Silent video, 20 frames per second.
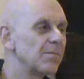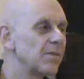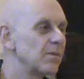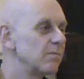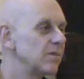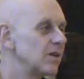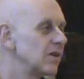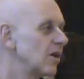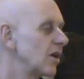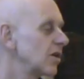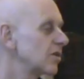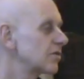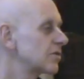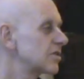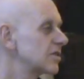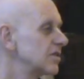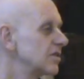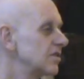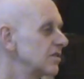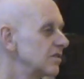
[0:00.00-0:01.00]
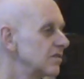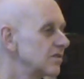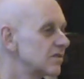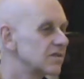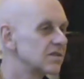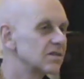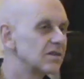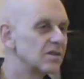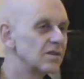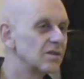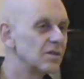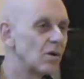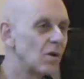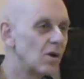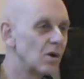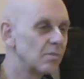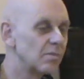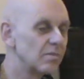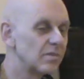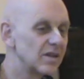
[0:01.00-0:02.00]
mediocrity is the
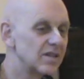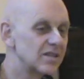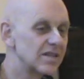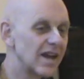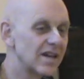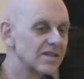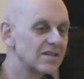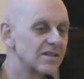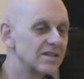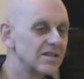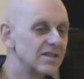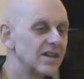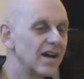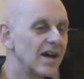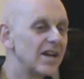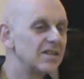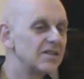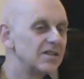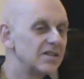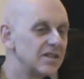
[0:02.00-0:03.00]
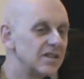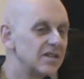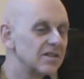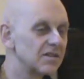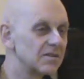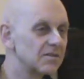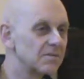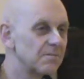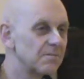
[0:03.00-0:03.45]
norm. It's actually the ideal,